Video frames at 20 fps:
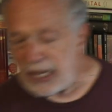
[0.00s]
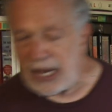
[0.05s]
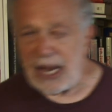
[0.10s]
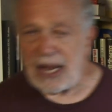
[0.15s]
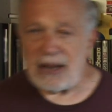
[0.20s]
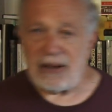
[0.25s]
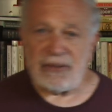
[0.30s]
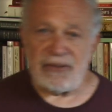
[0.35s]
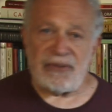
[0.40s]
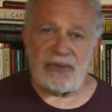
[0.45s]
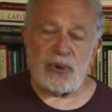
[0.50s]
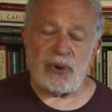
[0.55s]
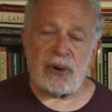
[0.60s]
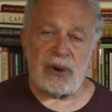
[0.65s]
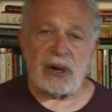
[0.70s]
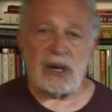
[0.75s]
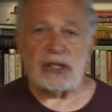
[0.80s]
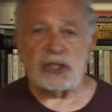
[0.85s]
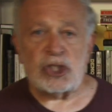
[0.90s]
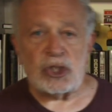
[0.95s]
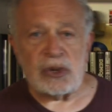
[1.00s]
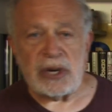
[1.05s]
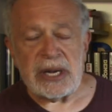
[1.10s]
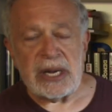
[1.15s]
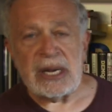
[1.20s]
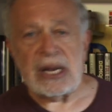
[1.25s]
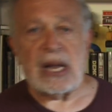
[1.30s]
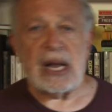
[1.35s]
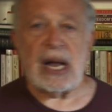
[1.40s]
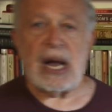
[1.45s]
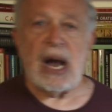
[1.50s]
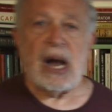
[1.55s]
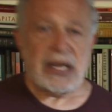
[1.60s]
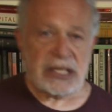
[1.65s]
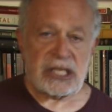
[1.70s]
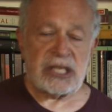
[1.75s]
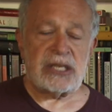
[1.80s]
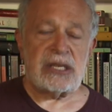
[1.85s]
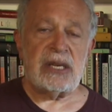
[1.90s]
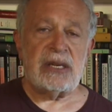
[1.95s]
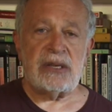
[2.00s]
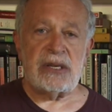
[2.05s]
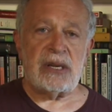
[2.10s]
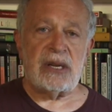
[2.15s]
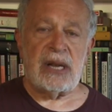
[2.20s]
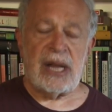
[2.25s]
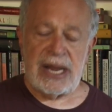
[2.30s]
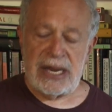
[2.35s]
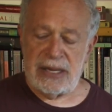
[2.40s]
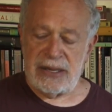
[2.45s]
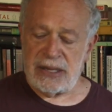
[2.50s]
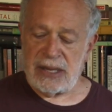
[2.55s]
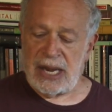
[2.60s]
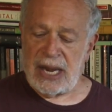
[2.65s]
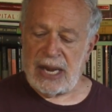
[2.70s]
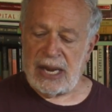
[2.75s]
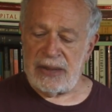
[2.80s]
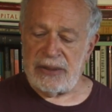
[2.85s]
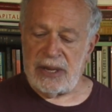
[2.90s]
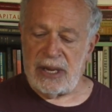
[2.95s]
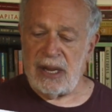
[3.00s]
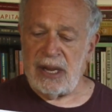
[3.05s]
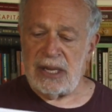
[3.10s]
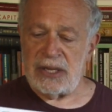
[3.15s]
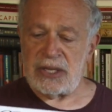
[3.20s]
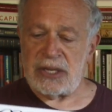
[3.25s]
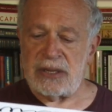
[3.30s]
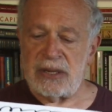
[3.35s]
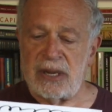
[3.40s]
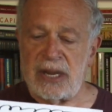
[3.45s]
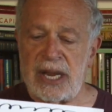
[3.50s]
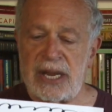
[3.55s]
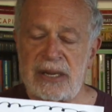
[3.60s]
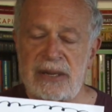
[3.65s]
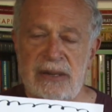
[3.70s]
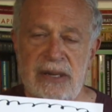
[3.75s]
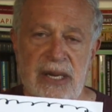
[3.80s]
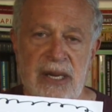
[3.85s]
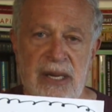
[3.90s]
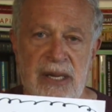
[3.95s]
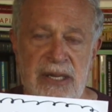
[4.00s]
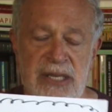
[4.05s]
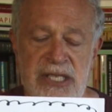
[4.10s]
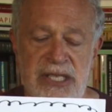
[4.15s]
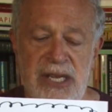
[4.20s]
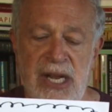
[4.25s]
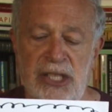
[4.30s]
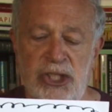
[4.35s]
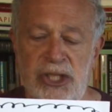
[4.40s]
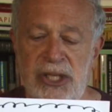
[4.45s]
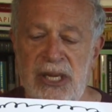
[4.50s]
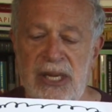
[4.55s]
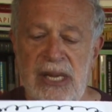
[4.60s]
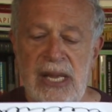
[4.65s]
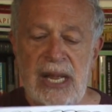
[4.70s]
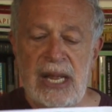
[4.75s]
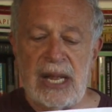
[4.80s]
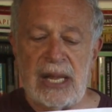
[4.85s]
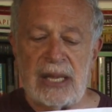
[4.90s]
again for joining us tonight, and the us tonight, Sasha